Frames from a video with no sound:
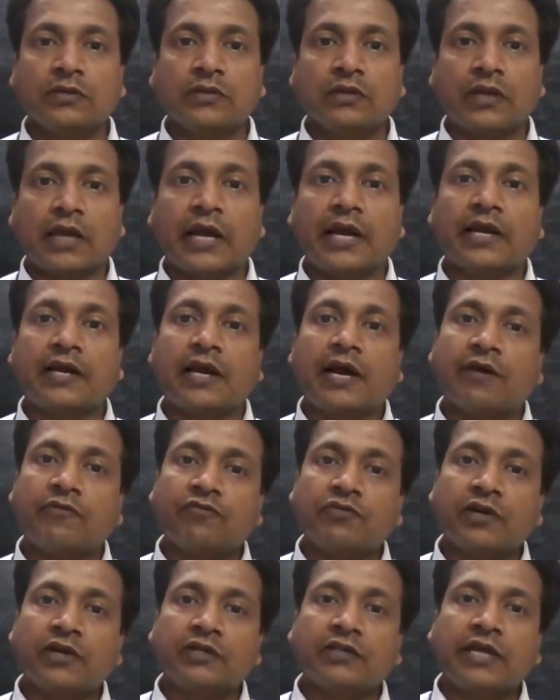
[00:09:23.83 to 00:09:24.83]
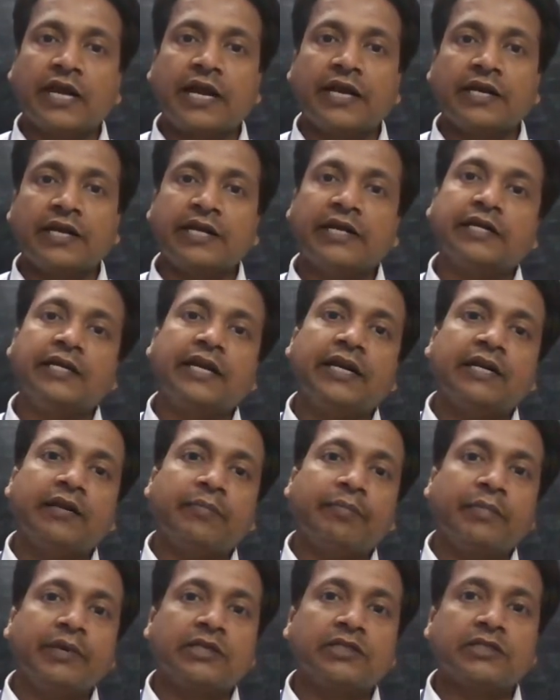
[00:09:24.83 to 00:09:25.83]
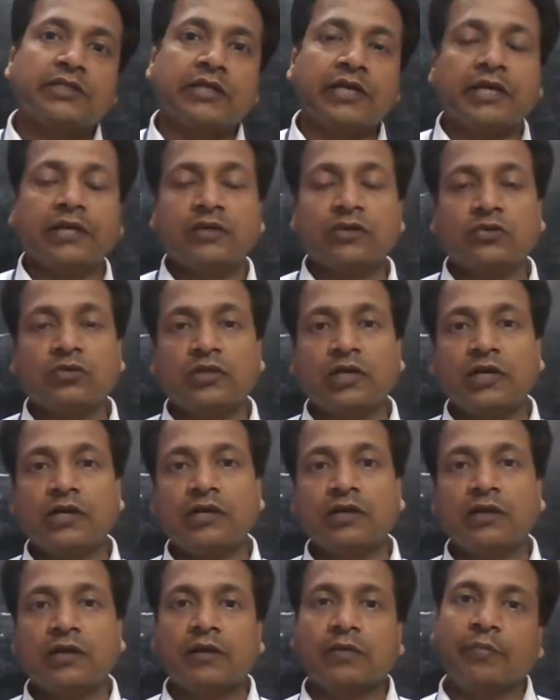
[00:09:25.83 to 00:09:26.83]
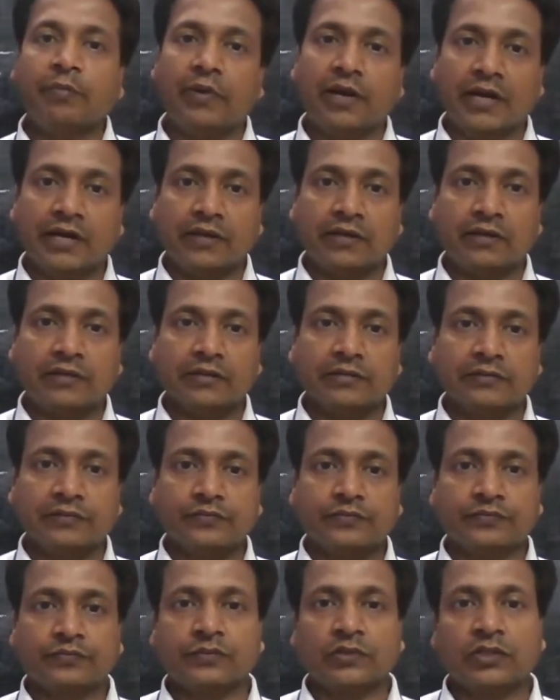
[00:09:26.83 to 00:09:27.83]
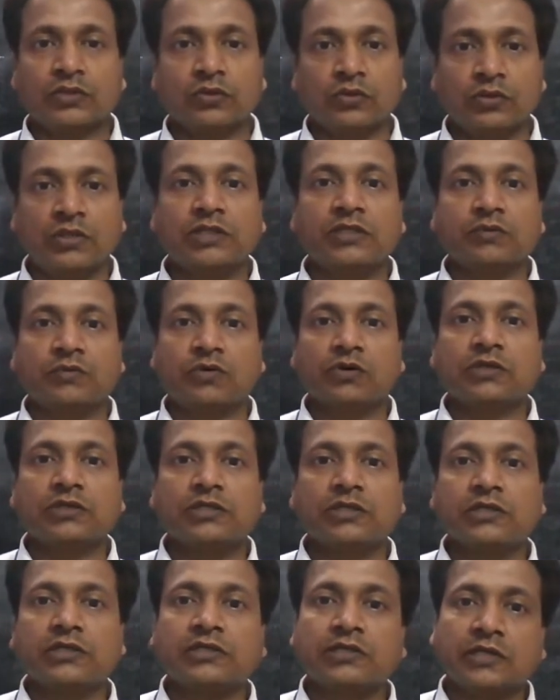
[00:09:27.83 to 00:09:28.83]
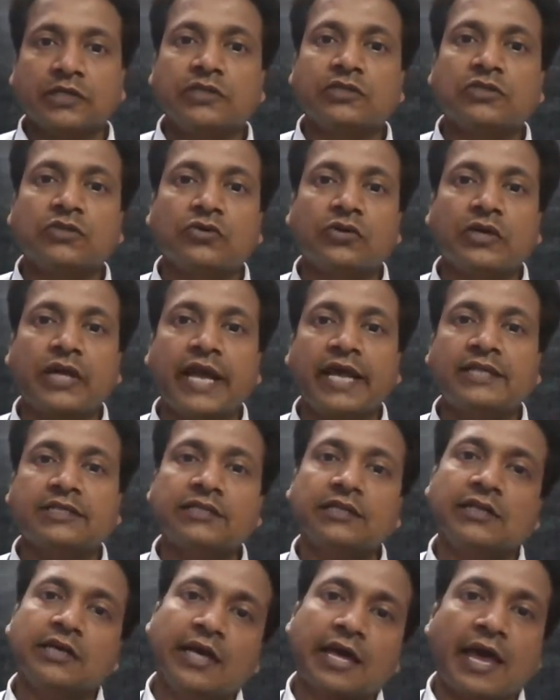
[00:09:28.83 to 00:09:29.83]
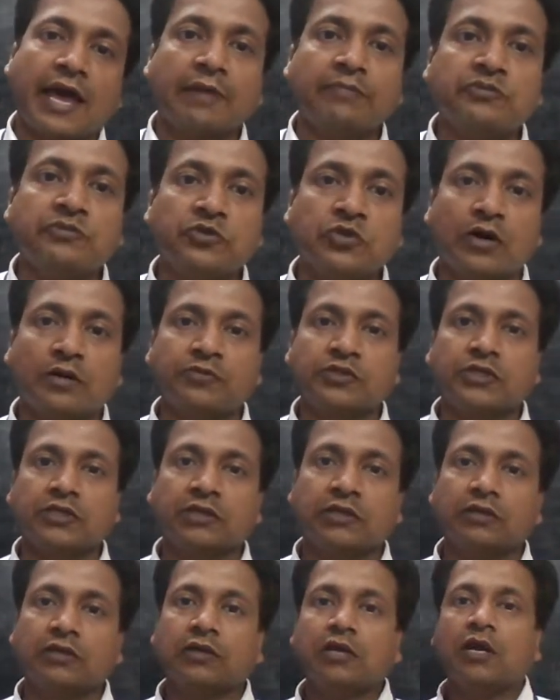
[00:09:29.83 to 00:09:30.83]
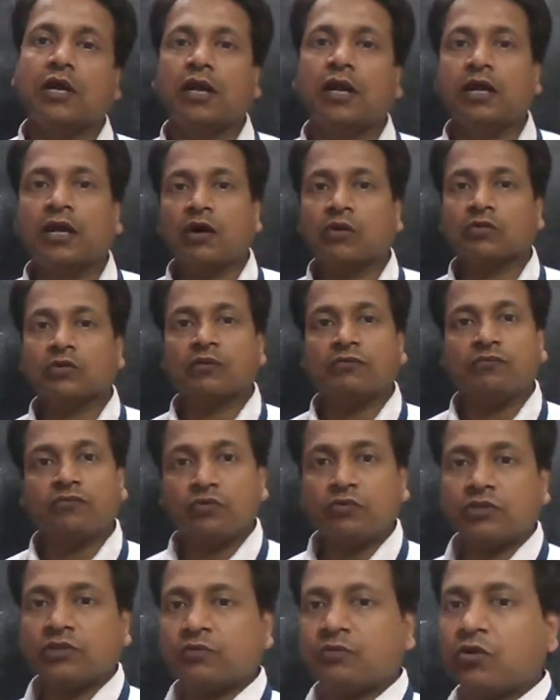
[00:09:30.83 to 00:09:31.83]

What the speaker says: and after that it get mixed into the blood. So this process is known as absorption. Now the fourth